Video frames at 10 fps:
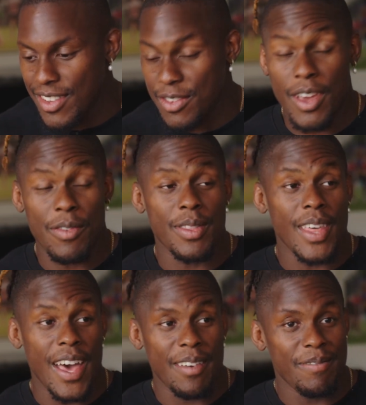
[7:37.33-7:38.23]
it's not even
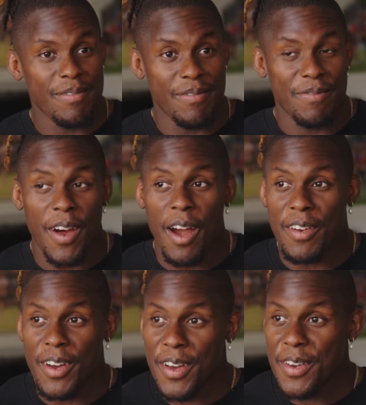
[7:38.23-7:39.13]
that
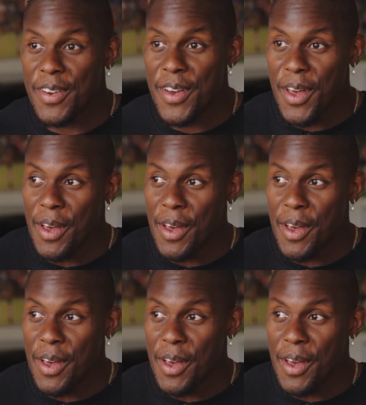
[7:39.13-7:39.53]
far ago,